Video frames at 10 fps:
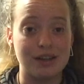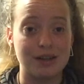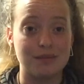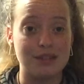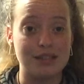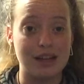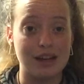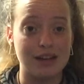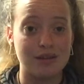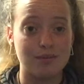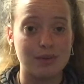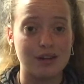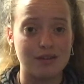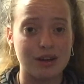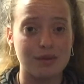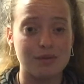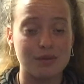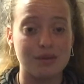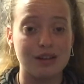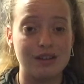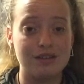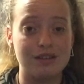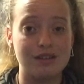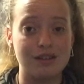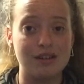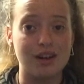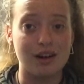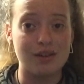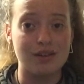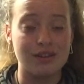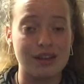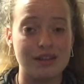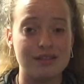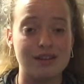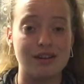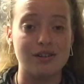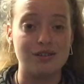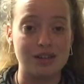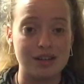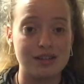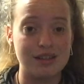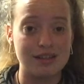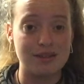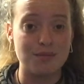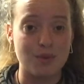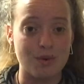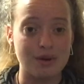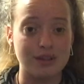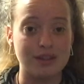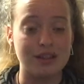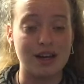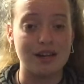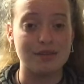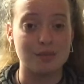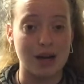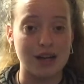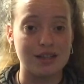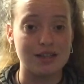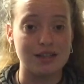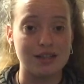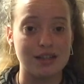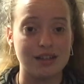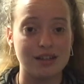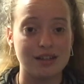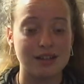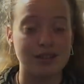I am today. But I've come to realize that there are other things that are just as important as practicing.